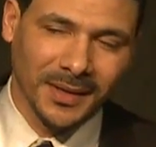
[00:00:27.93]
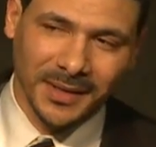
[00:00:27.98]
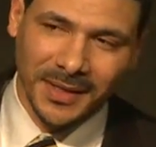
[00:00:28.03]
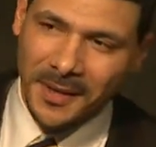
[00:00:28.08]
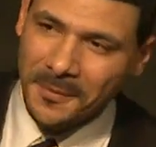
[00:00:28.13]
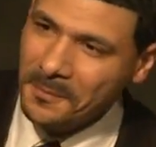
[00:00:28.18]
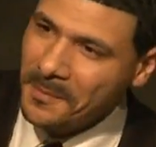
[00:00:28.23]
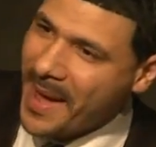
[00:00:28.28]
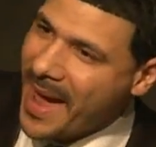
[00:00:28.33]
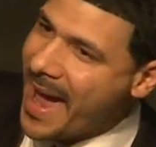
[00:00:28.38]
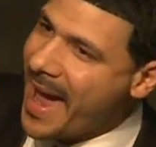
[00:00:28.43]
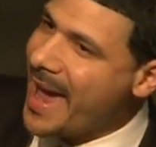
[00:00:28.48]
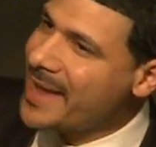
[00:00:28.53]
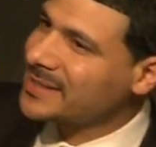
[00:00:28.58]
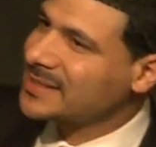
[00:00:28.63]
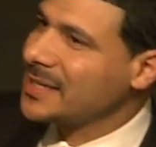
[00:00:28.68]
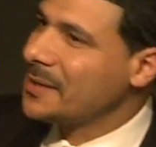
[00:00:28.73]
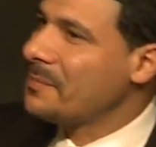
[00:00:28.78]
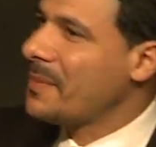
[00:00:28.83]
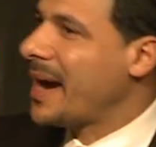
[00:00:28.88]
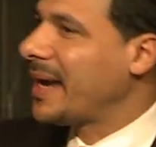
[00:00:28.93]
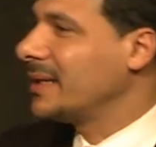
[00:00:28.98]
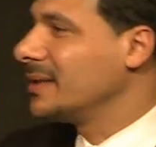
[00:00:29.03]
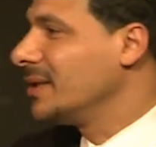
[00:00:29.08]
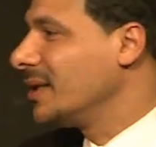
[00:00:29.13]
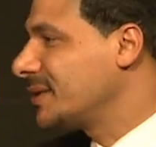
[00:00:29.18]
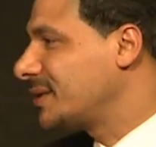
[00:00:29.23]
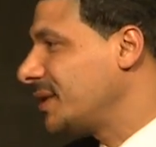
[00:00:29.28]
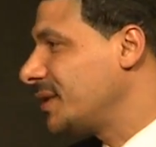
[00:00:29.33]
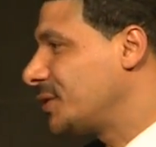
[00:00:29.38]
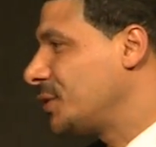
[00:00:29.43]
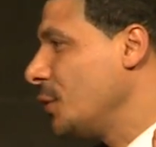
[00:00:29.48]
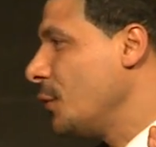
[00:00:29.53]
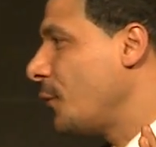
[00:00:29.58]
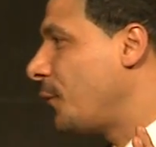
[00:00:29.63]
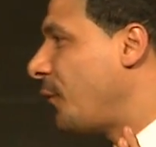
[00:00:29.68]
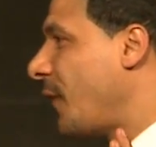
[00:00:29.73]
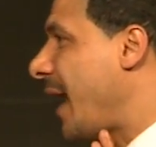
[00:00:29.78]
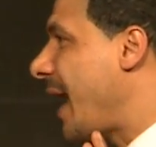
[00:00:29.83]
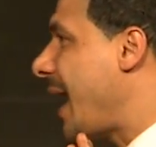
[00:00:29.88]
Get mad, somebody looked at
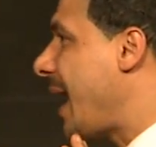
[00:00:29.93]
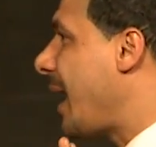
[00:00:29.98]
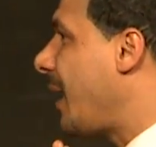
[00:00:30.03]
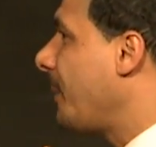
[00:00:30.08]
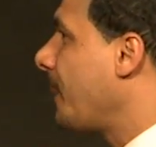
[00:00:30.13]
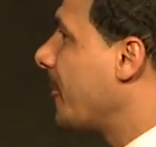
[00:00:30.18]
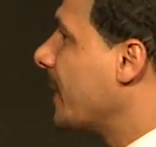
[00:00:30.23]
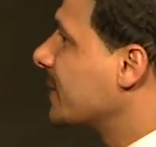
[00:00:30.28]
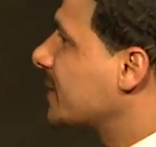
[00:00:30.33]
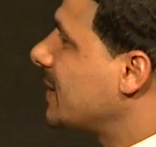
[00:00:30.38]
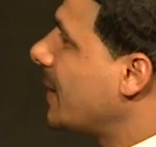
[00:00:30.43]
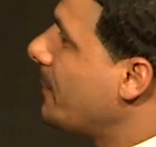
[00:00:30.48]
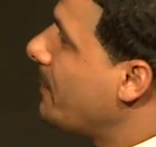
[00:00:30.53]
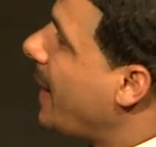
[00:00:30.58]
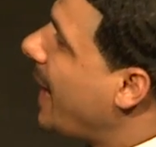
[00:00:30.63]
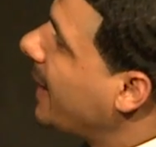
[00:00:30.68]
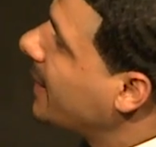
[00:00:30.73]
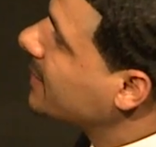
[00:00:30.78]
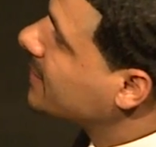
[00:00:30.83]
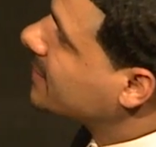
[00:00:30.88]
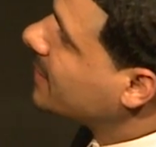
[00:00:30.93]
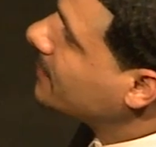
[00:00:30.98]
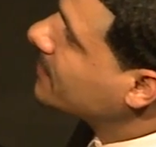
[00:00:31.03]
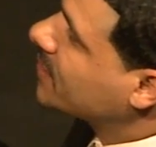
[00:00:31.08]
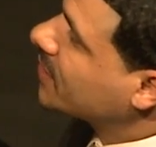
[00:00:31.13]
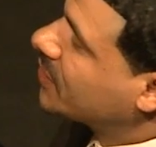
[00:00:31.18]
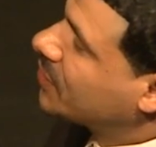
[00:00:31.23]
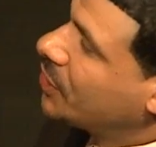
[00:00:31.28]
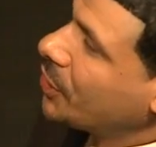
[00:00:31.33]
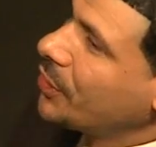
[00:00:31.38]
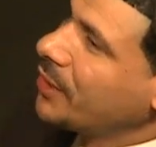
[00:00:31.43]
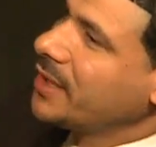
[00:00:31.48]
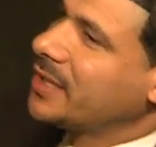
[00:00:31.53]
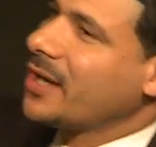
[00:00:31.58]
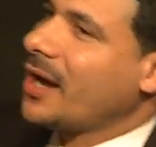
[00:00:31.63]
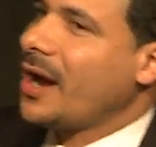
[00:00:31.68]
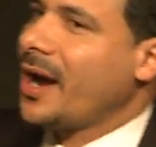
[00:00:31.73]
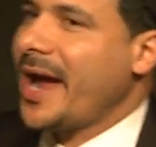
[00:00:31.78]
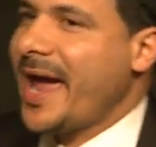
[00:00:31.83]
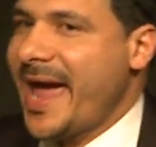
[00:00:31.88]
you foul, somebody, some security
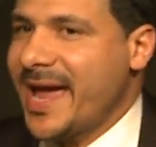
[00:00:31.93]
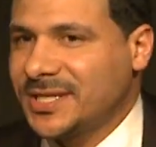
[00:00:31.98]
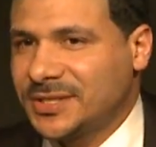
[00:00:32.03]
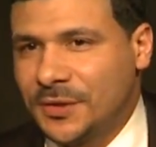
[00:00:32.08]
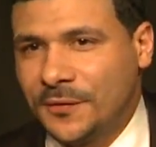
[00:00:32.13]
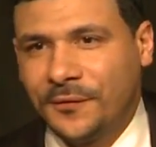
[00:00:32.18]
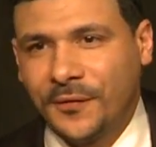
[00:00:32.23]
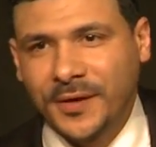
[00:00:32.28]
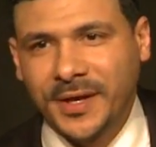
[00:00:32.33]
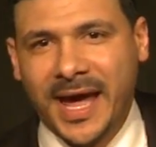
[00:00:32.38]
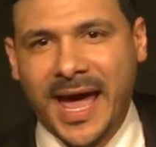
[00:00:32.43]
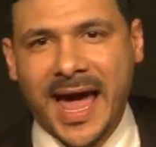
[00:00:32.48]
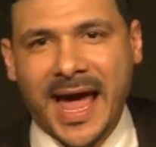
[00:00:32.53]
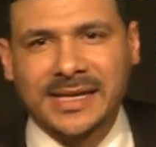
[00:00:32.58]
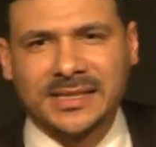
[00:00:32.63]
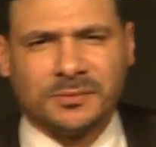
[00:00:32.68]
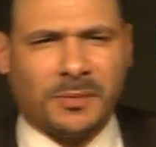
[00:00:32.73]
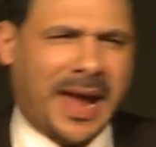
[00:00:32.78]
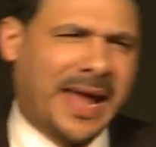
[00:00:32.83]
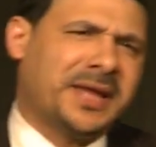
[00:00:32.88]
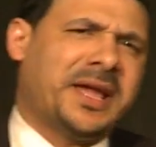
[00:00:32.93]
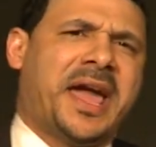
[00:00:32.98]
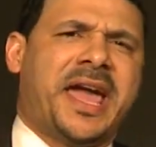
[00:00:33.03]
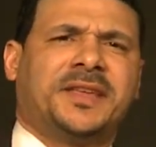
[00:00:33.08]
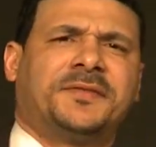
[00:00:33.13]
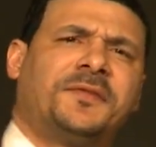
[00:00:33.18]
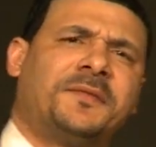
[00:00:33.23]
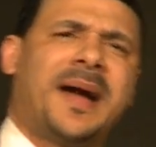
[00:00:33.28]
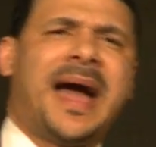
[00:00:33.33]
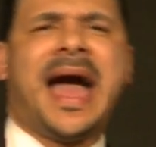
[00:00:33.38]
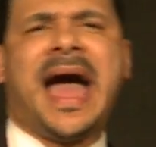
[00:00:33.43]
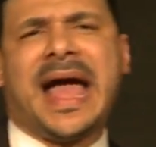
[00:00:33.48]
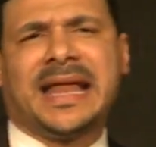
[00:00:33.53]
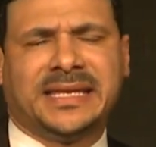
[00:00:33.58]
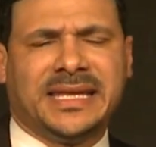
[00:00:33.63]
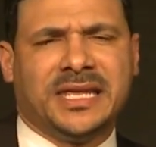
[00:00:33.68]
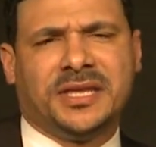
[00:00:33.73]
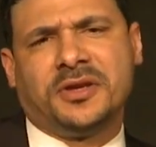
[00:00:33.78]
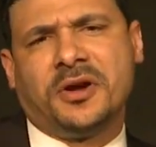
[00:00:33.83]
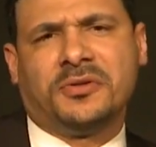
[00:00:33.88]
guard asked you for your ID. I gotta asked
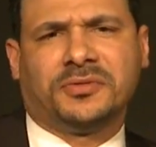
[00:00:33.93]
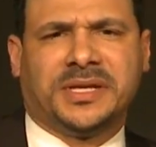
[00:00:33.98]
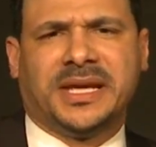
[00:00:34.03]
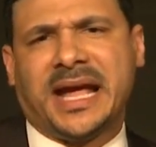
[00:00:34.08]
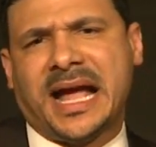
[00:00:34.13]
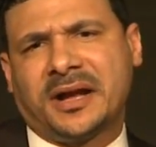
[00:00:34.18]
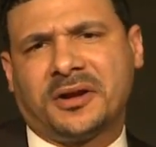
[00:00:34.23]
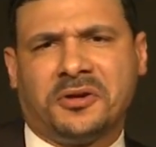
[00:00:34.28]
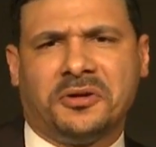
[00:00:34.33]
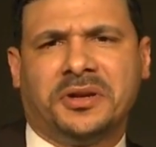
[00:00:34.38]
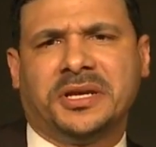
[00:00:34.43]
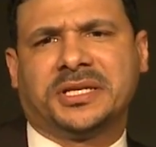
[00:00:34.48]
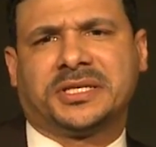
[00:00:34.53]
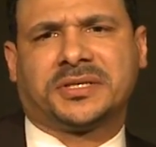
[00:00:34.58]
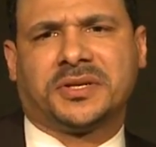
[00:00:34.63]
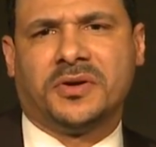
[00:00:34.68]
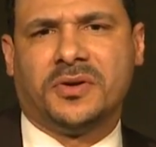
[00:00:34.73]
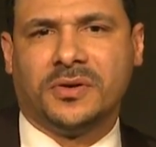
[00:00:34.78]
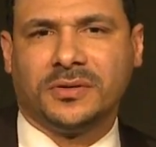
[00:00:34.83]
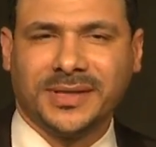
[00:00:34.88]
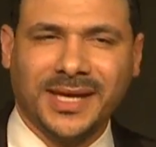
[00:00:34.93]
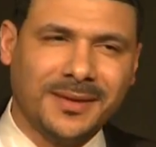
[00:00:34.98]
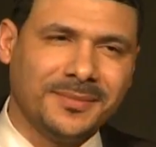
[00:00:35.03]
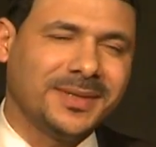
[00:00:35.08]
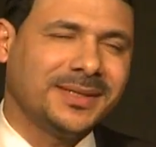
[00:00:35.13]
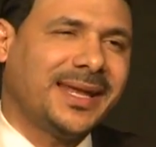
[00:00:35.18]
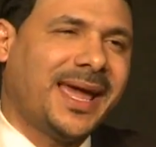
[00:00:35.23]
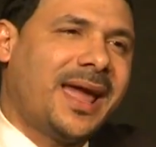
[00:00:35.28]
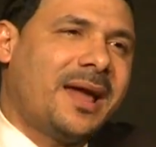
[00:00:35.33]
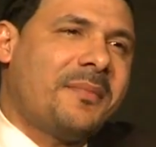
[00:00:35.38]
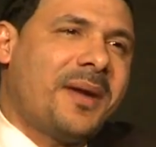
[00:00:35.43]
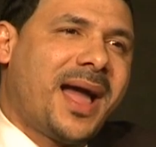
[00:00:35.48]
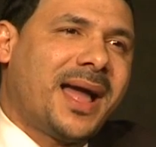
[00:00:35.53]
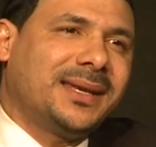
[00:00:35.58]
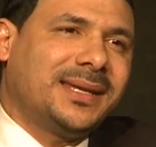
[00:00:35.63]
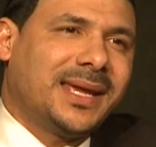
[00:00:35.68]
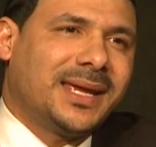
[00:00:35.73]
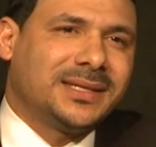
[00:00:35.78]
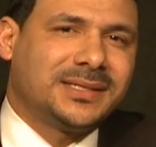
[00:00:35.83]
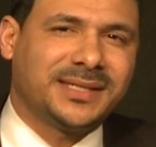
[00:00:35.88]
my ID. You don't think I go to school? Get the
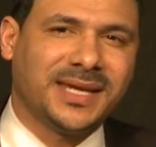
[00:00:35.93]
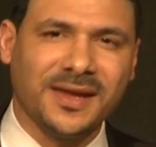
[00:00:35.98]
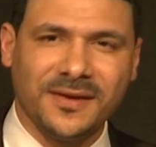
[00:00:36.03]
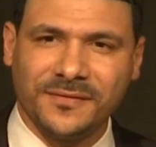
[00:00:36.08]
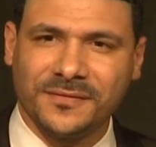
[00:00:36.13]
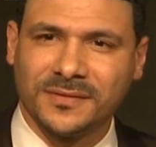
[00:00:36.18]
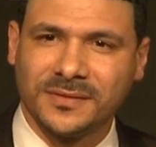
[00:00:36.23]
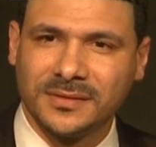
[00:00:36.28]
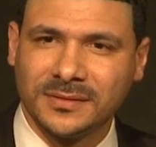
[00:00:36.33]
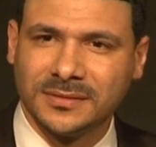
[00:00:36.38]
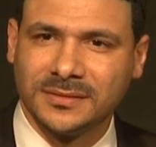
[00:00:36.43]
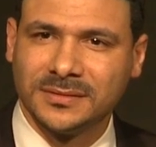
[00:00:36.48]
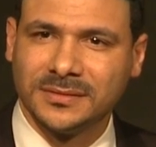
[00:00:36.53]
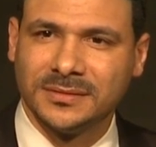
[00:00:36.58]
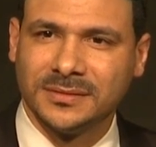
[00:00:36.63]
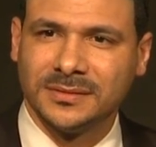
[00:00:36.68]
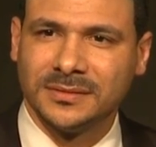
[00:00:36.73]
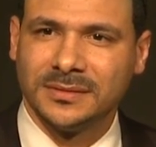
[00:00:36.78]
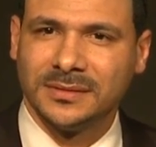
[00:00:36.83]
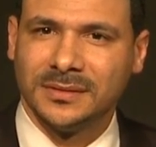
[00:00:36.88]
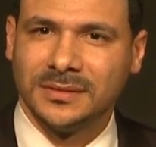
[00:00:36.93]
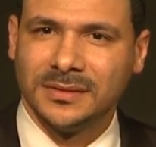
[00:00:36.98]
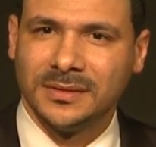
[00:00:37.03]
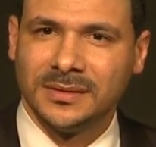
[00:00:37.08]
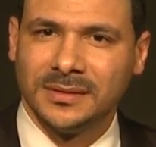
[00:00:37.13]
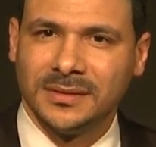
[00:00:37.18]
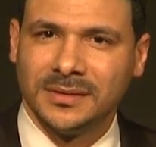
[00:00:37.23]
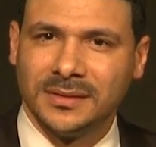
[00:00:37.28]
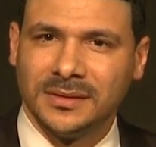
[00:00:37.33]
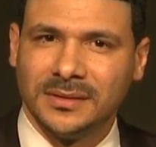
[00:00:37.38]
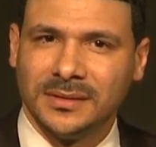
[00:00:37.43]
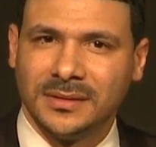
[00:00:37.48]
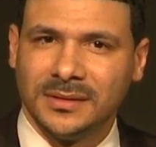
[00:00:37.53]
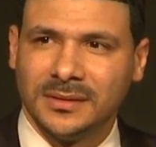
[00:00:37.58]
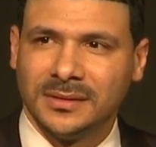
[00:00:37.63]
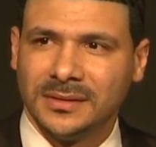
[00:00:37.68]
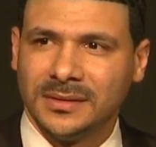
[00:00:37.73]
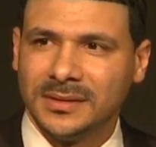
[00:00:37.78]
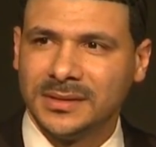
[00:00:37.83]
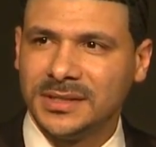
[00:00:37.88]
damn ID, chief. Look at
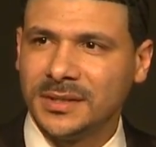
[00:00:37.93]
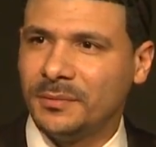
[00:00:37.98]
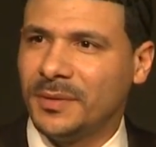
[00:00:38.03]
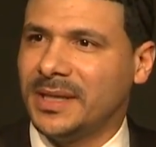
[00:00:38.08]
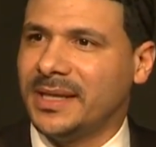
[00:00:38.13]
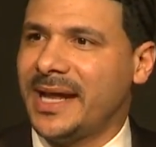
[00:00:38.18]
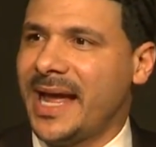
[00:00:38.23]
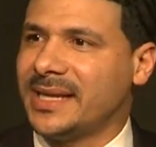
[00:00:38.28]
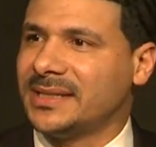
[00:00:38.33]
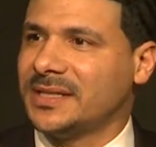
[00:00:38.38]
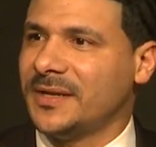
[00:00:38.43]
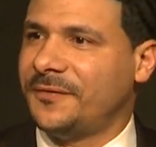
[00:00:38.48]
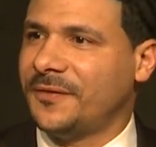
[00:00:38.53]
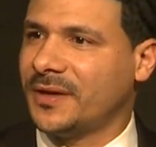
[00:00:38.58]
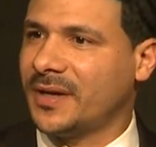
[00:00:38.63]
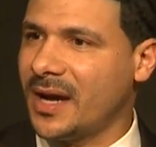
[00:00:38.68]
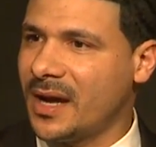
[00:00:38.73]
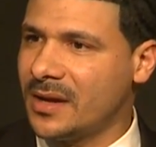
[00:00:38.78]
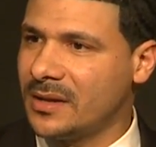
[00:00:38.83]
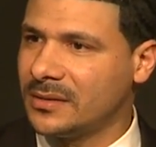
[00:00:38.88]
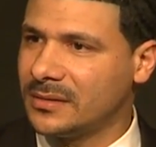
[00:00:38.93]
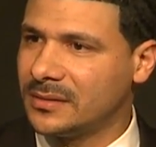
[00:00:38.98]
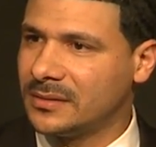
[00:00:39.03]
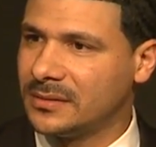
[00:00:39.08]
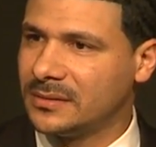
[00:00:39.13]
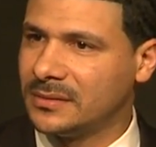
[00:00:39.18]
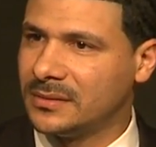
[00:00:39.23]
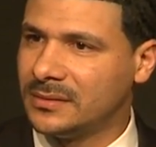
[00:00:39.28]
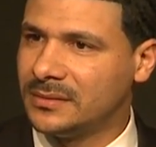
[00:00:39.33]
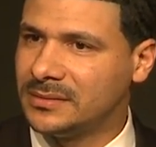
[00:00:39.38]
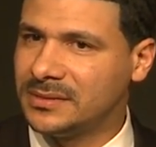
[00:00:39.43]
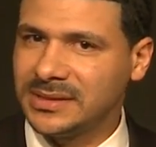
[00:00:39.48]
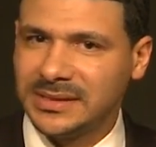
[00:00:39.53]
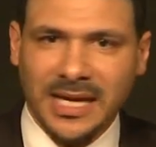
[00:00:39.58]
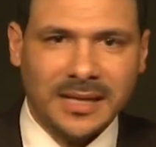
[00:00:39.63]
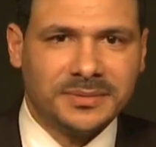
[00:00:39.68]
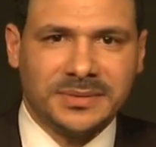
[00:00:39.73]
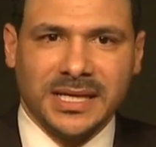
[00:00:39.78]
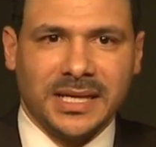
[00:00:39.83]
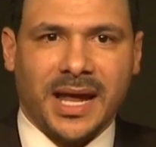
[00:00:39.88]
that difficult. It's
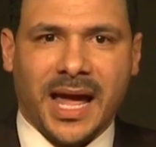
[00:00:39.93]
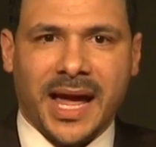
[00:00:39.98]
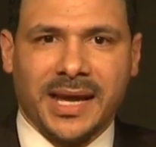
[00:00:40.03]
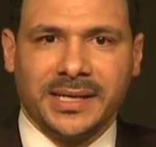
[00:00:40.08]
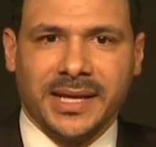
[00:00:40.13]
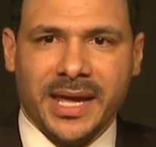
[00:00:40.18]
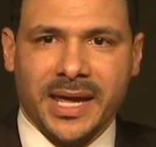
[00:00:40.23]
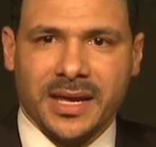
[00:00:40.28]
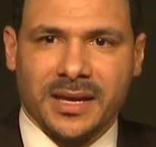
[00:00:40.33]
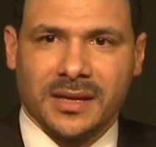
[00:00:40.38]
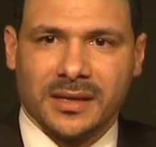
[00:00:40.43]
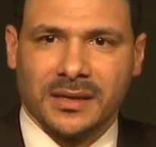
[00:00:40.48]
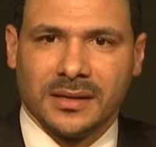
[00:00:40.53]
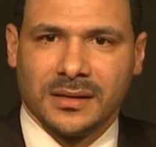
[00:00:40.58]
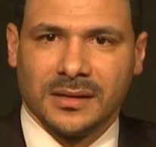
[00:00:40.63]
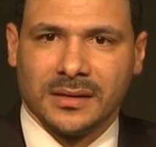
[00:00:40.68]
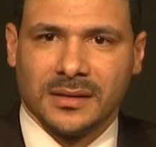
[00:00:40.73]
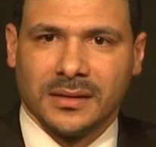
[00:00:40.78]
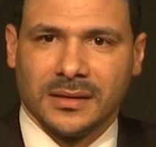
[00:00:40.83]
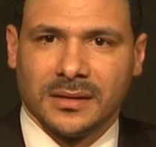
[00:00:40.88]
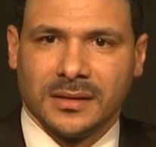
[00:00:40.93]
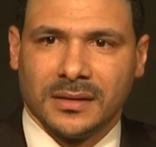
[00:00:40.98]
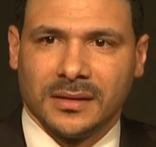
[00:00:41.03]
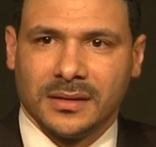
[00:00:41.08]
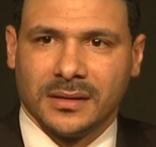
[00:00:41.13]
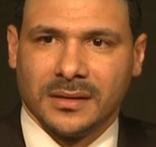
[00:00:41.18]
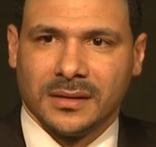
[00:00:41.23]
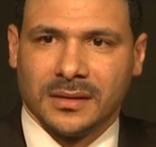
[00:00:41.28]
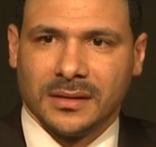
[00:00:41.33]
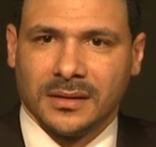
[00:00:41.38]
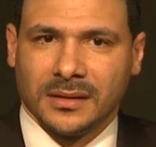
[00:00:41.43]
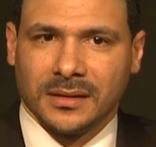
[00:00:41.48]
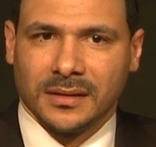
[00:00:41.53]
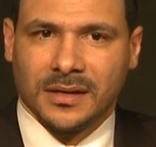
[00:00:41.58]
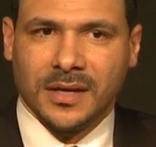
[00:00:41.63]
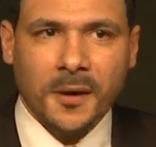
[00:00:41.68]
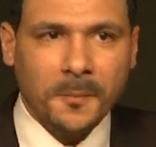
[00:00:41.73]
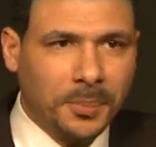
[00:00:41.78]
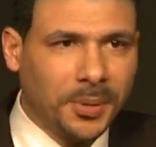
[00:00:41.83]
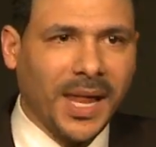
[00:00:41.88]
not your ID.
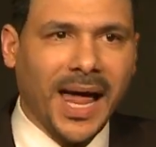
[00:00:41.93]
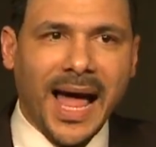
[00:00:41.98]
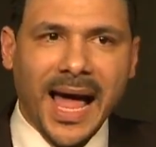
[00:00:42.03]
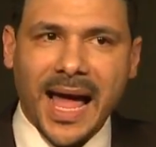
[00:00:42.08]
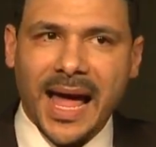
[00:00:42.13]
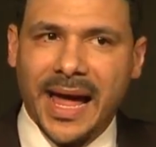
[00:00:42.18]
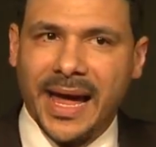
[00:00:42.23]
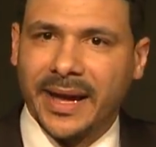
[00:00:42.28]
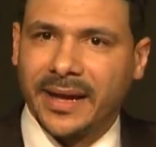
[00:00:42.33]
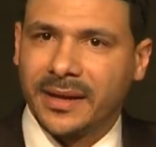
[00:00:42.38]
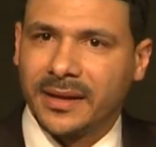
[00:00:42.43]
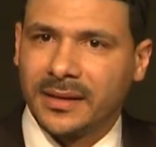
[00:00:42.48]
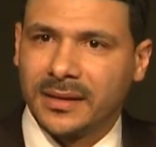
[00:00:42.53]
Comply.